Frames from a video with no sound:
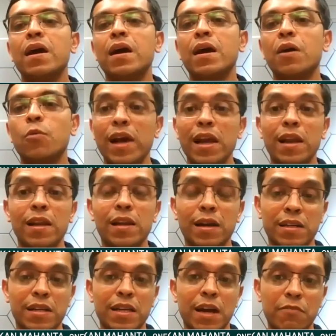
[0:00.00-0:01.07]

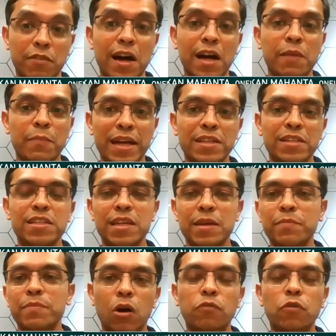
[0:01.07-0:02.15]
While the Afghan men's
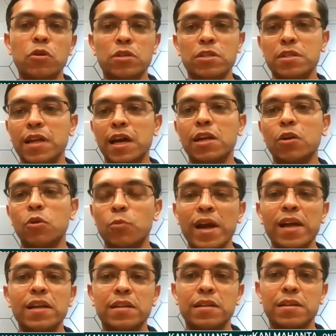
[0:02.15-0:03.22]
team, of course, done
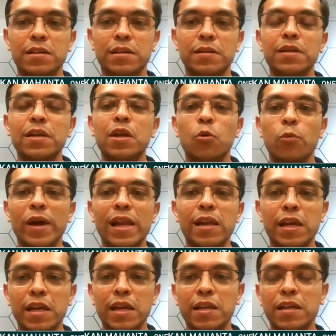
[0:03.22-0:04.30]
quite well
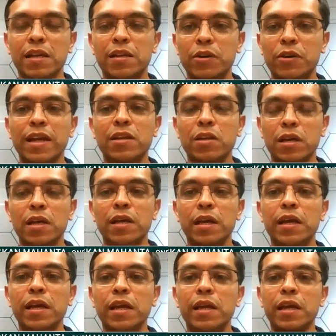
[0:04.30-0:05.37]
in cricket
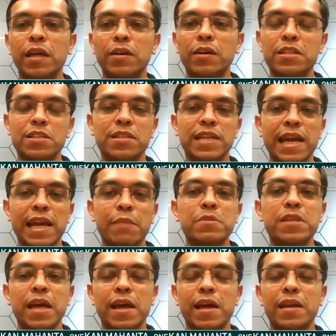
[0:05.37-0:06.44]
in recent
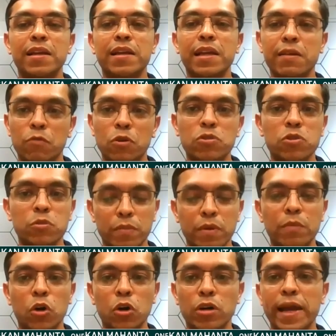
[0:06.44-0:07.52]
times, and they've also
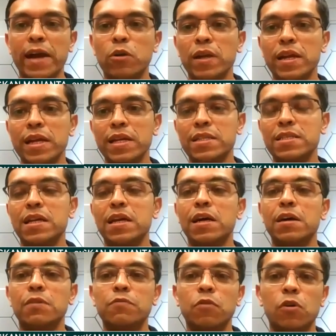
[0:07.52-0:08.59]
brought accolades
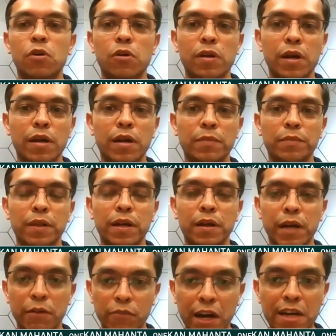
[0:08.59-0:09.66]
for
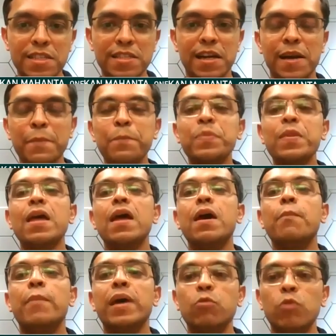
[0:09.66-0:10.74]
Afghanistan.
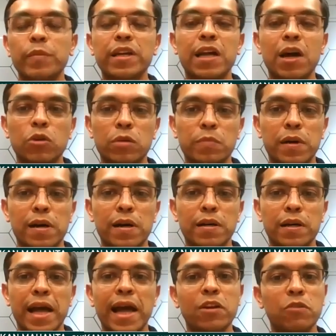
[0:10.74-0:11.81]
But the women
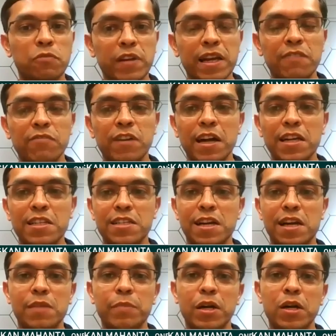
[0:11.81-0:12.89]
counterpart had to flee
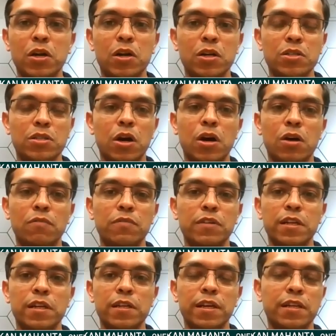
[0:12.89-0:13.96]
Afghanistan because of
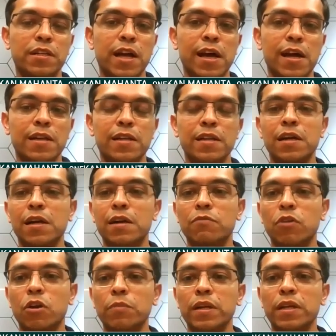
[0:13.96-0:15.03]
the diktat
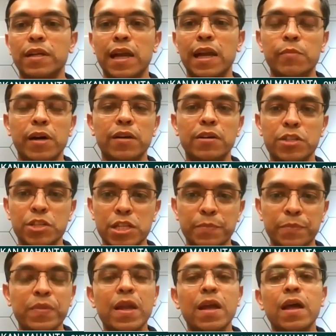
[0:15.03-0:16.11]
from the Taliban
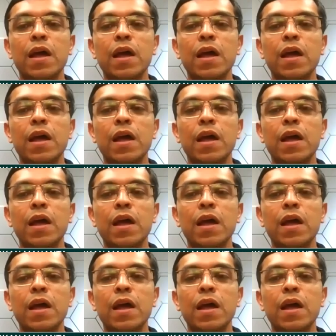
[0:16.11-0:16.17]
regime.